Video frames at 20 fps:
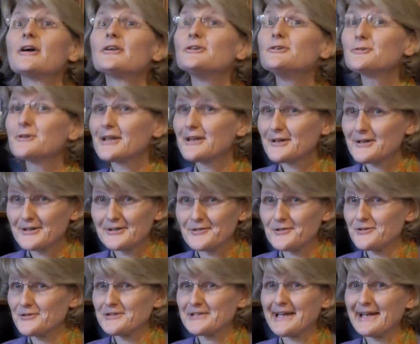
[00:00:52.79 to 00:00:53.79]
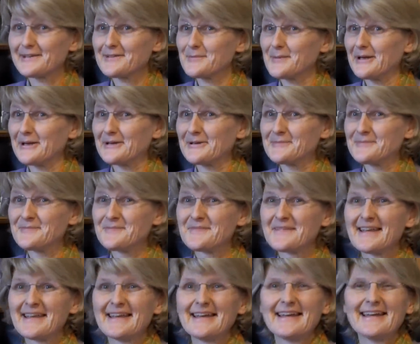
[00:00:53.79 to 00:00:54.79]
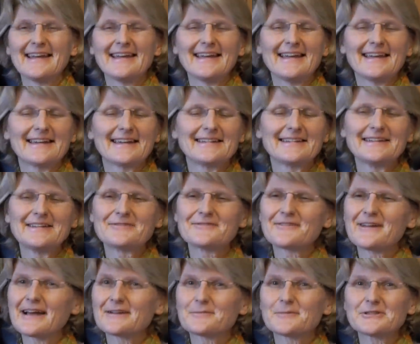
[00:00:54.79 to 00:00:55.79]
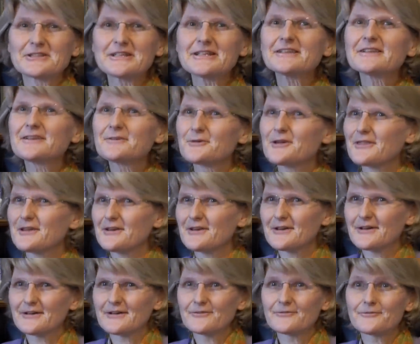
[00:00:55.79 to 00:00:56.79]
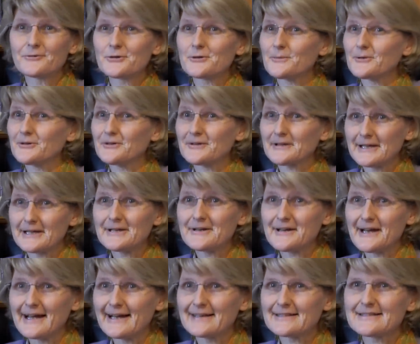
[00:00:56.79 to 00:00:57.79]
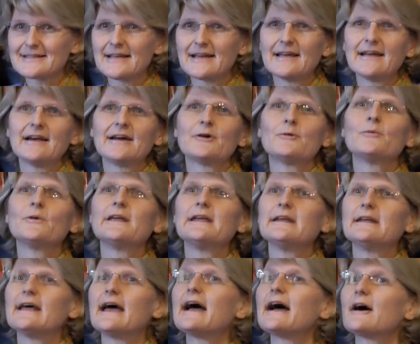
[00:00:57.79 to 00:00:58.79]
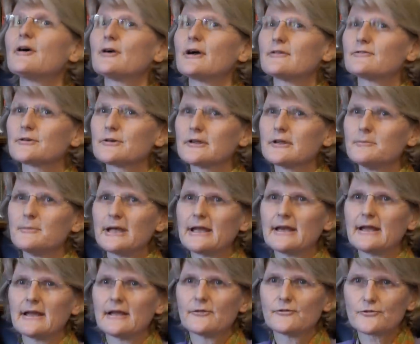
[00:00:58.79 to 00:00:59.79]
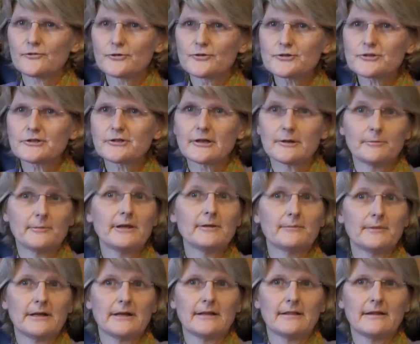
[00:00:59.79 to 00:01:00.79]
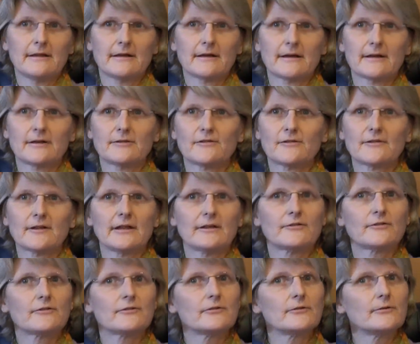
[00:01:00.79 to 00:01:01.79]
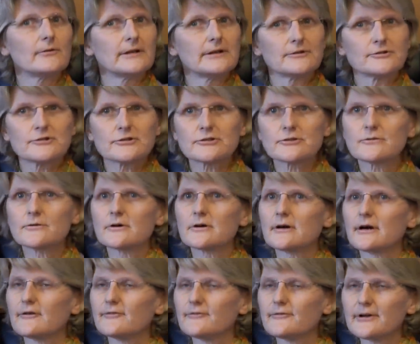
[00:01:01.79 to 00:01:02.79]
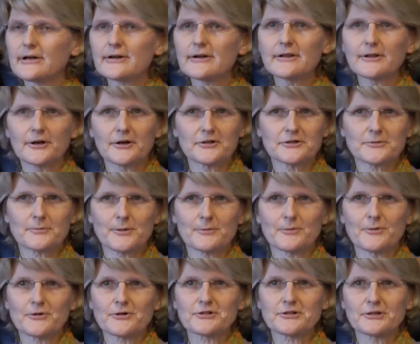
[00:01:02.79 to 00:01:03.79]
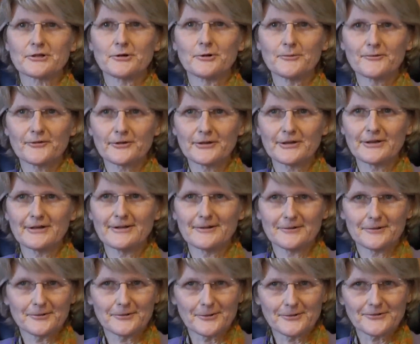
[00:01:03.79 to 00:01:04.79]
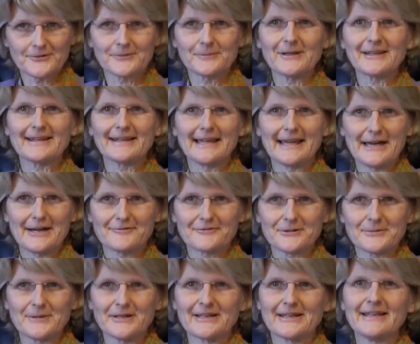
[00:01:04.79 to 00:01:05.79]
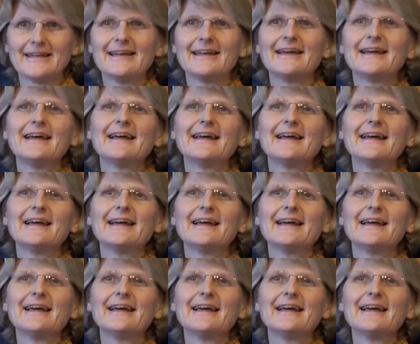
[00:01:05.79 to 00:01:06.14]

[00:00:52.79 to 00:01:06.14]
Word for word: You care because you're a taxpayer. And in fact, particularly with the Affordable Care Act, we now have really made a social commitment in the United States to ensure a very large proportion, hopefully ultimately everybody